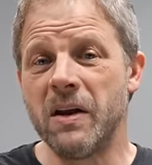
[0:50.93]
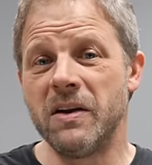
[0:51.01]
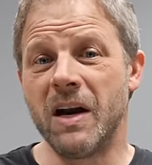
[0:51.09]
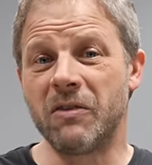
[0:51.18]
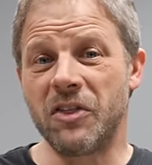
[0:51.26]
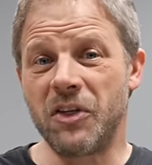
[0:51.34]

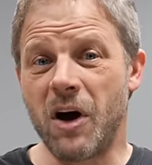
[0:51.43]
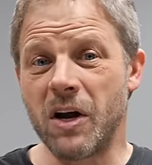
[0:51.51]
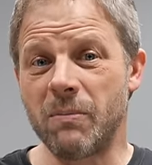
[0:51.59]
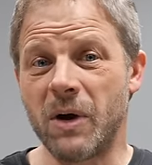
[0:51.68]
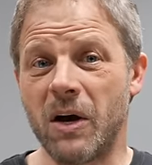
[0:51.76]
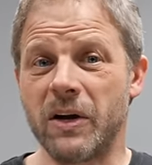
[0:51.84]
Never thought
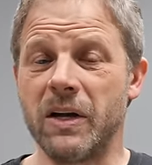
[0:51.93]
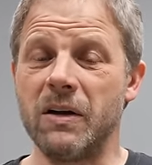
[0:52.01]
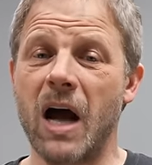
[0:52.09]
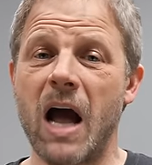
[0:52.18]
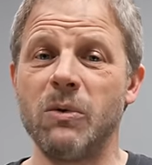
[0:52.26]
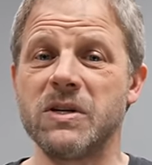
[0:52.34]
about it.
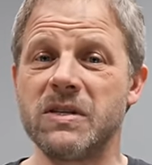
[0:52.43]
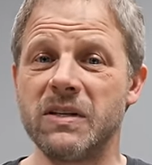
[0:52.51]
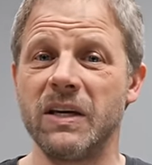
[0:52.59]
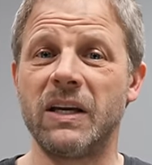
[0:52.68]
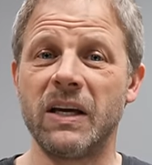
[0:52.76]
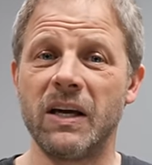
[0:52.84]
I was
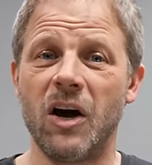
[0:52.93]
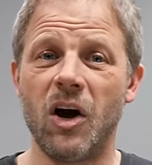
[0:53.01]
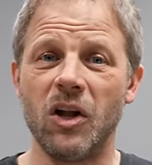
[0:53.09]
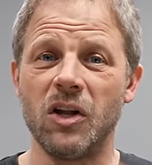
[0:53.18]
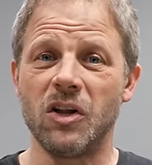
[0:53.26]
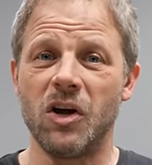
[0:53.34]
thinking
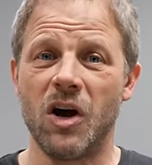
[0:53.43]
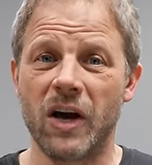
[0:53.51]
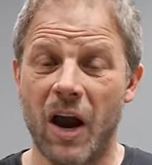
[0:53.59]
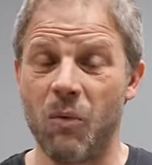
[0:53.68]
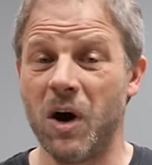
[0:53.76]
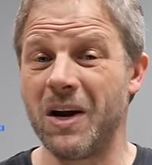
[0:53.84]
all
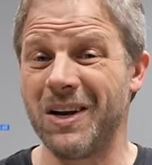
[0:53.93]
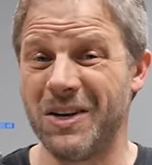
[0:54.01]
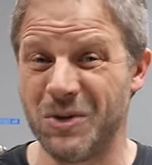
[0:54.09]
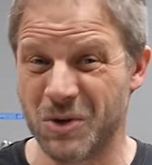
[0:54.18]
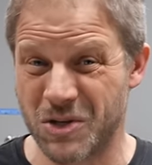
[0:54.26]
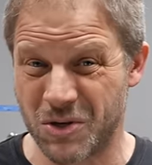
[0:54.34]
along I wanted to
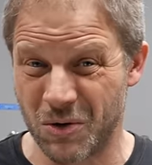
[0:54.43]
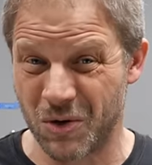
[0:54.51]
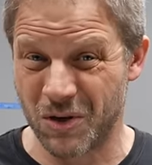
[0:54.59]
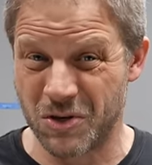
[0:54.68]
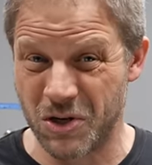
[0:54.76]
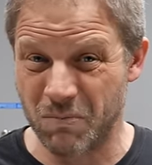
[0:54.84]
do a
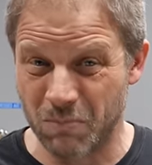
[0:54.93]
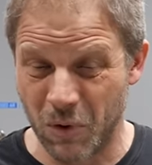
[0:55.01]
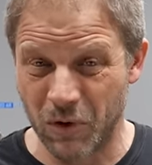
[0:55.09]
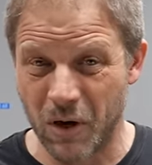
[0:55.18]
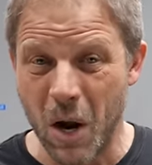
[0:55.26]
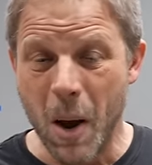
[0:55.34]
Stroker Jeep
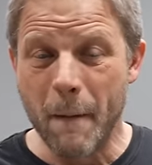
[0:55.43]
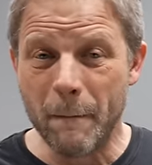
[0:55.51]
motor,